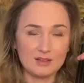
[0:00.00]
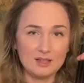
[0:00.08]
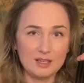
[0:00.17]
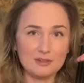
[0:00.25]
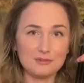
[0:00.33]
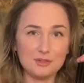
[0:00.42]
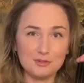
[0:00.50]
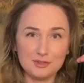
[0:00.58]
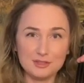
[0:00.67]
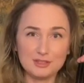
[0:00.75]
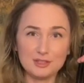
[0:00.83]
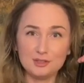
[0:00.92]
If you're using
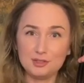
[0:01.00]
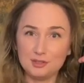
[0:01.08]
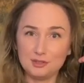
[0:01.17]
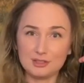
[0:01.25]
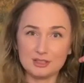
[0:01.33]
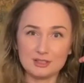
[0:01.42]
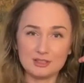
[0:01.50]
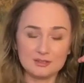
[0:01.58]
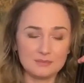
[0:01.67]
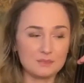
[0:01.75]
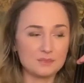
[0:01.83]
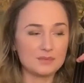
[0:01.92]
the tuner,
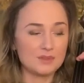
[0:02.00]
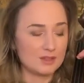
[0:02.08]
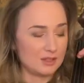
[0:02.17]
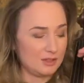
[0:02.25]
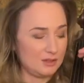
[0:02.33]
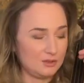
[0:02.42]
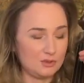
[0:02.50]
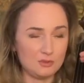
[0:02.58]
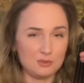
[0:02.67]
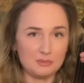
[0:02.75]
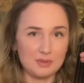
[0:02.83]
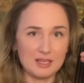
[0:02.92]
you will
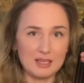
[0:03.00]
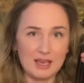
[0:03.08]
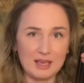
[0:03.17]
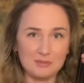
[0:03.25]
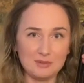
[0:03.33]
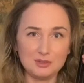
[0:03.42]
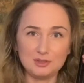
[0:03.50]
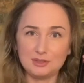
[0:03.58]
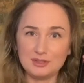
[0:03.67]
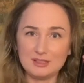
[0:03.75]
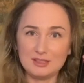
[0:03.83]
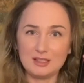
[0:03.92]
be able to
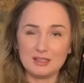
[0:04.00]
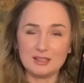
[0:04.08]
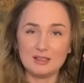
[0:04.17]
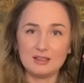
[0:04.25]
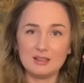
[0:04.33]
see